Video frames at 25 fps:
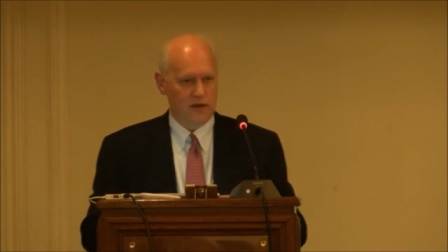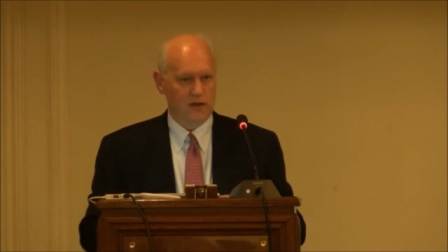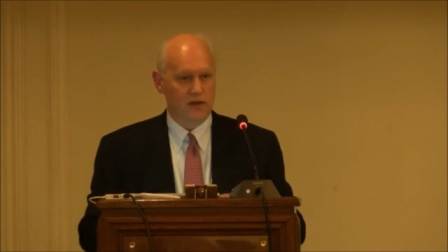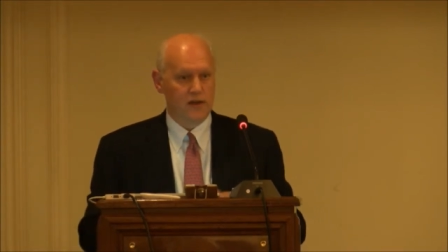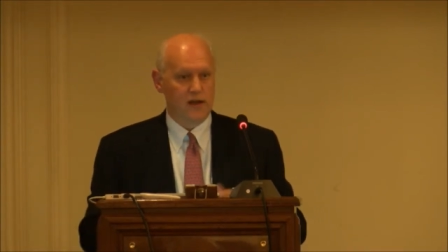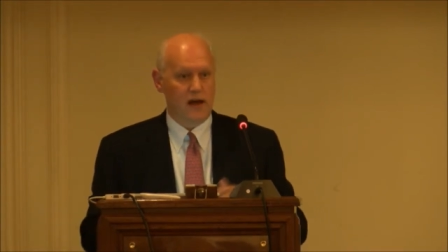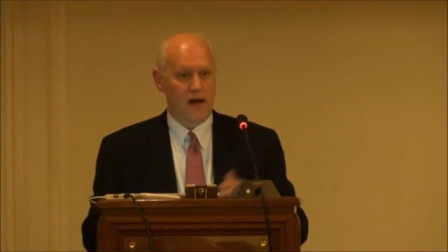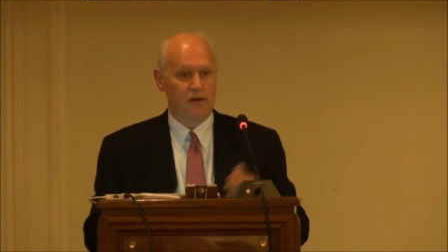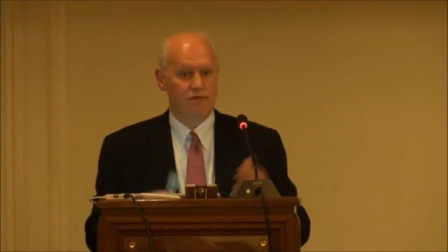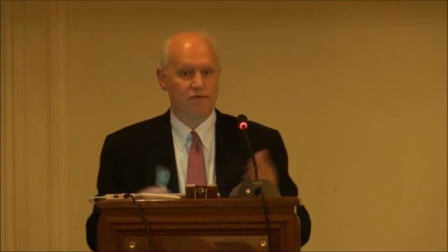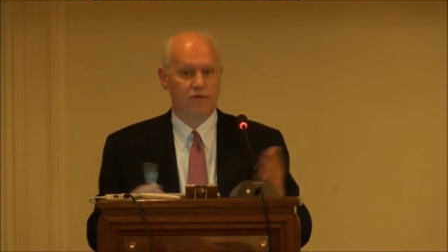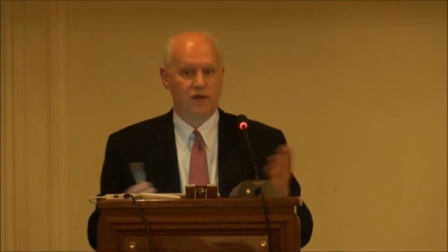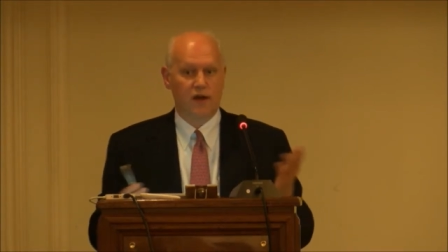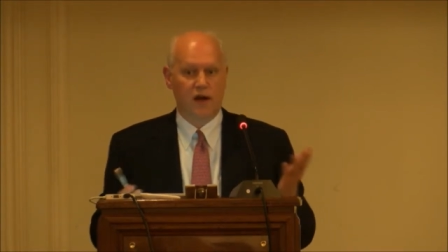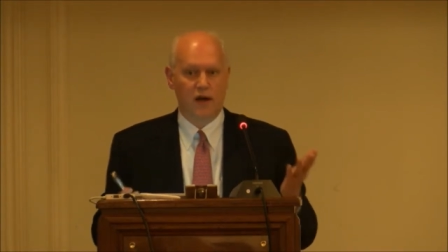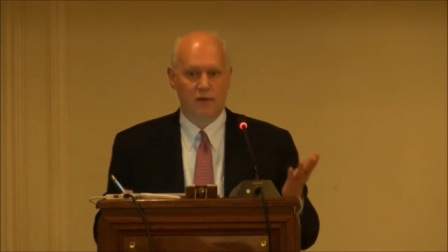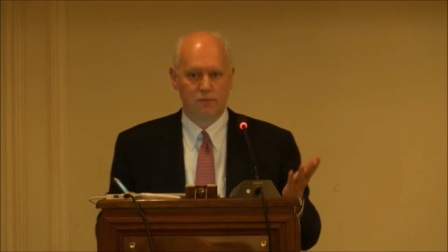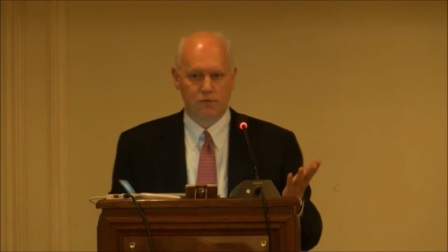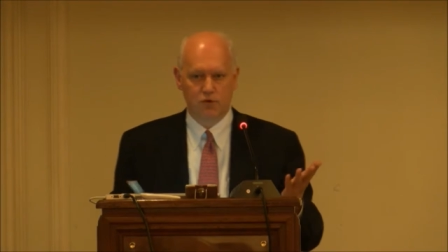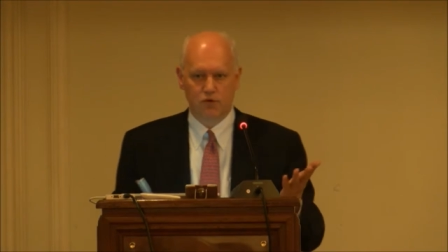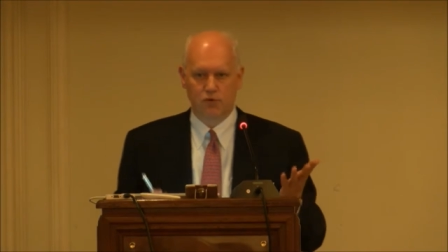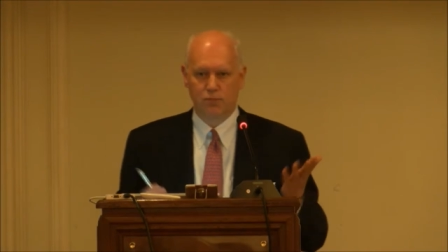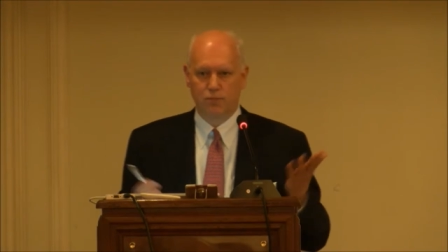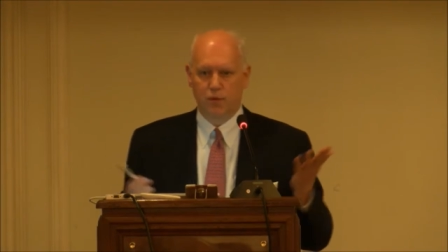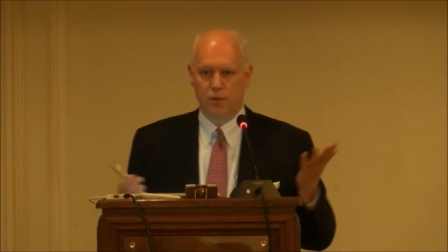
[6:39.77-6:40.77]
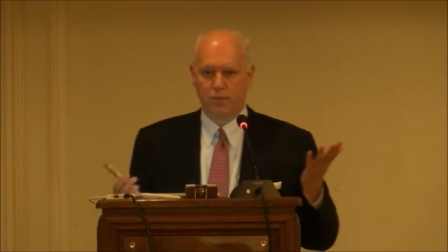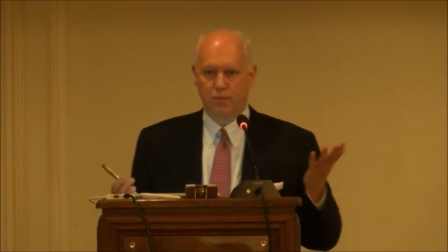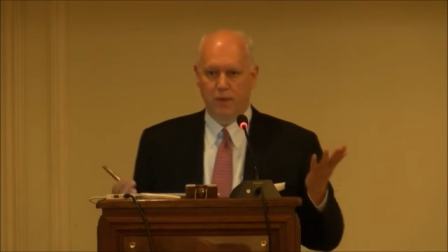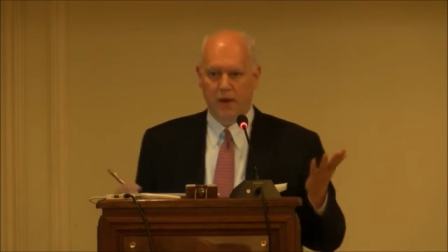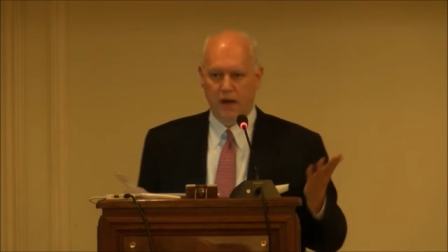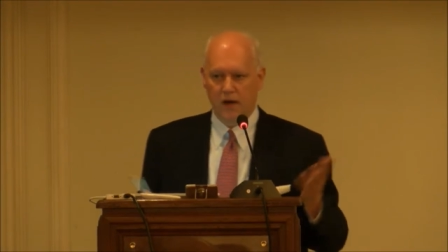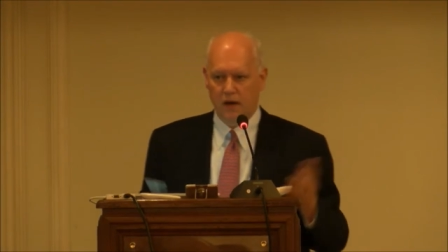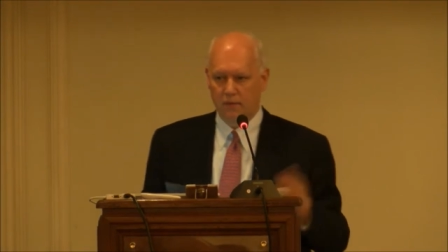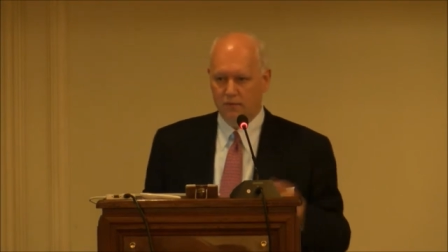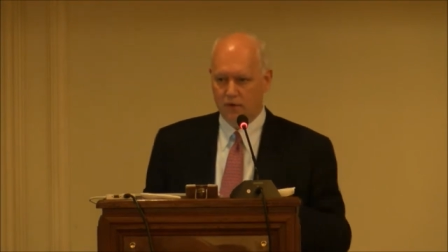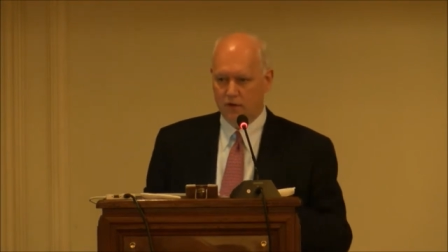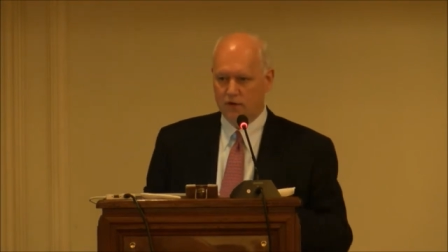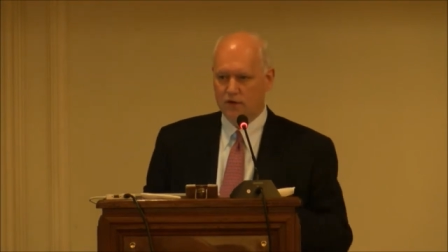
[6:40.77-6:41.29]
didn't have time to
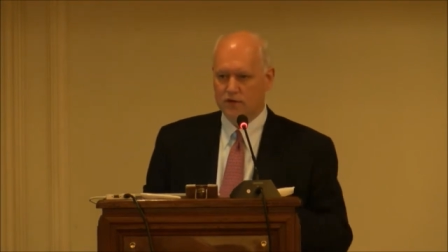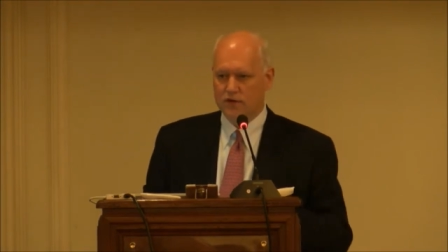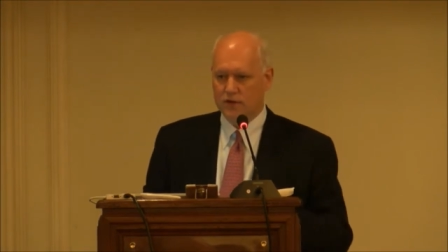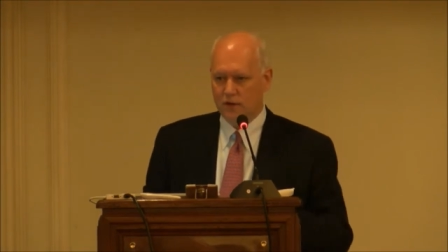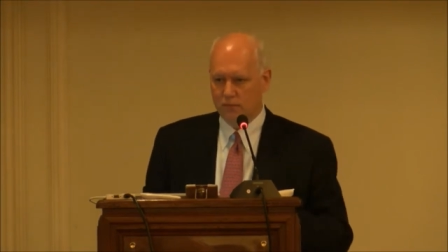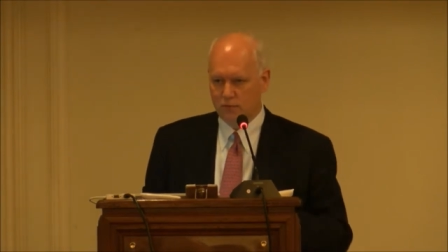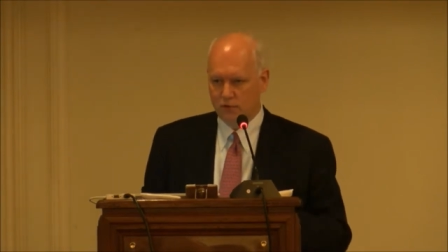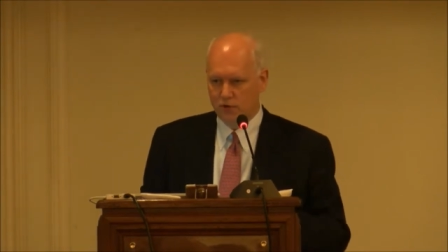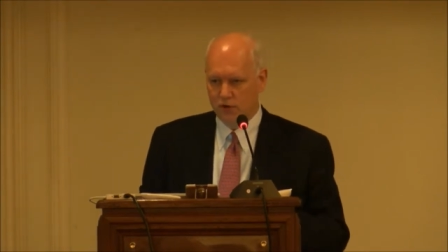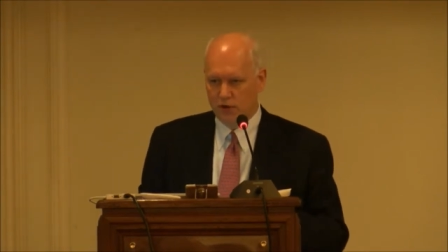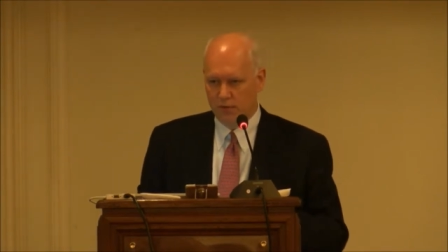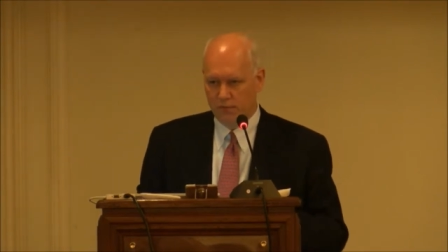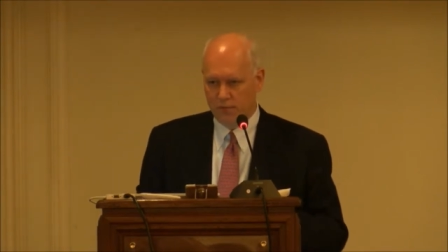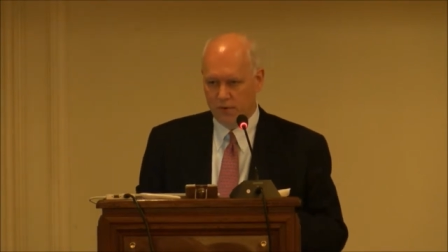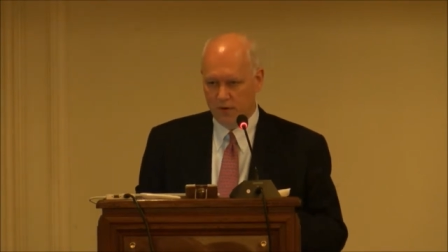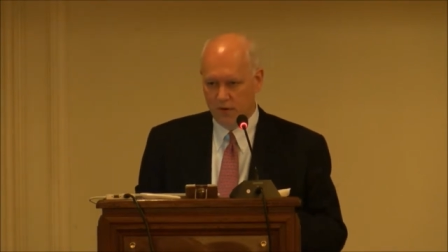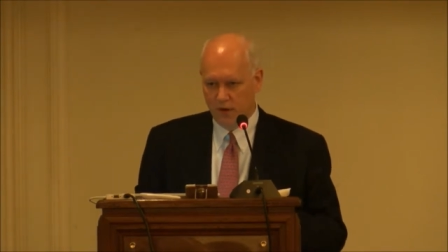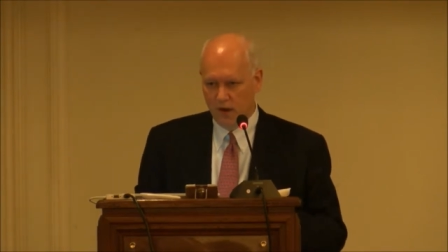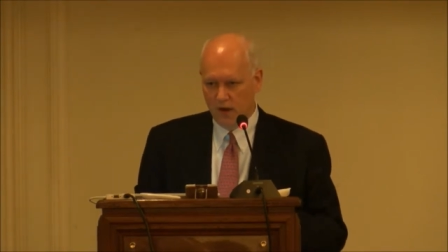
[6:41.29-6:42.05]
prepare because I'm only,